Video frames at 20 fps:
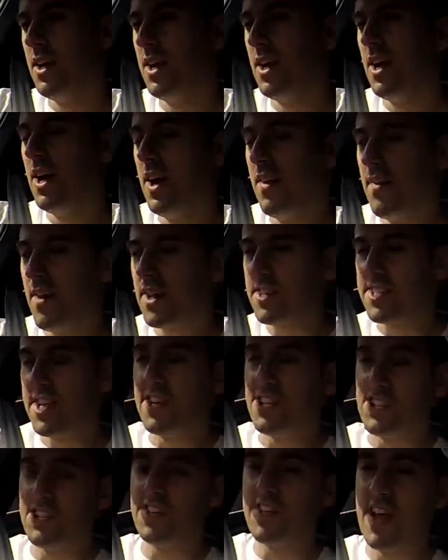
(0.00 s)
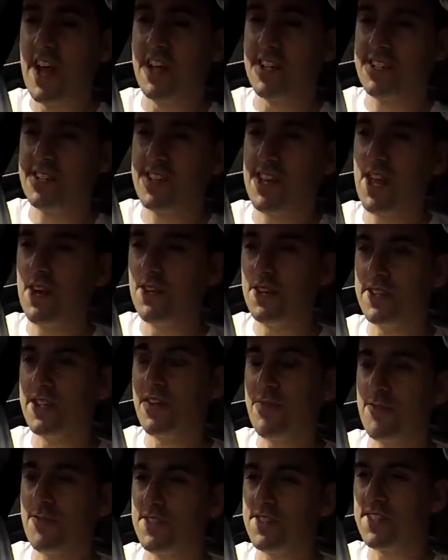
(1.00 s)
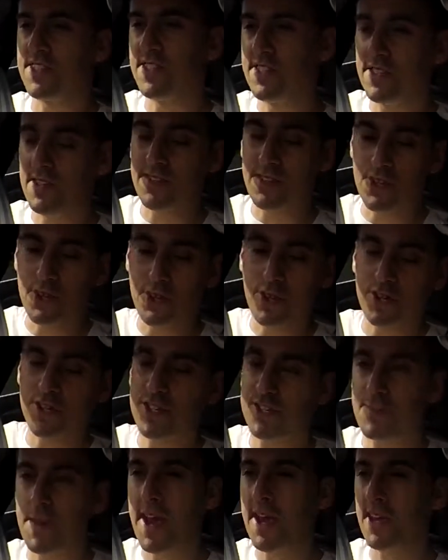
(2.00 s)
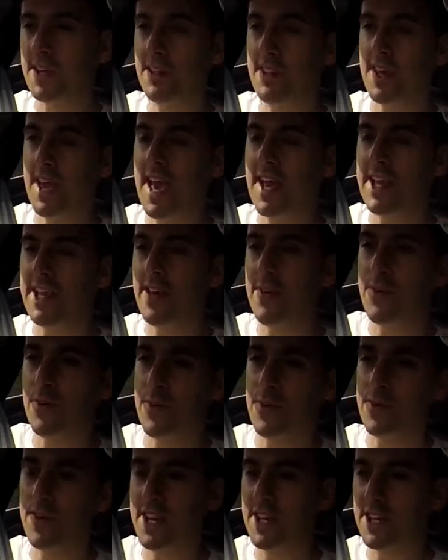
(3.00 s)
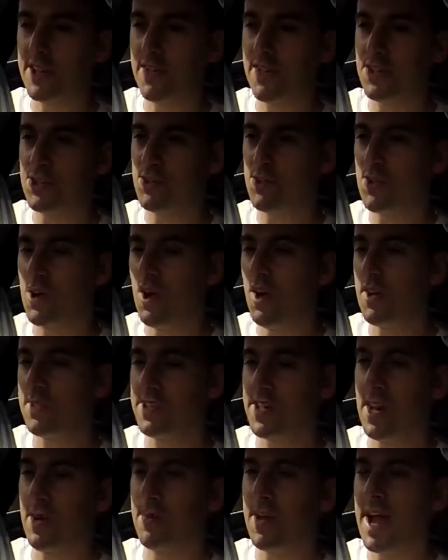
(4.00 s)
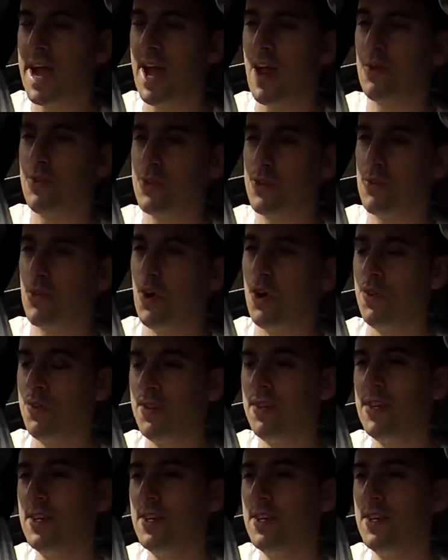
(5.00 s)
And essentially that's the only difference, is you can spec any of the individual cars up how you want.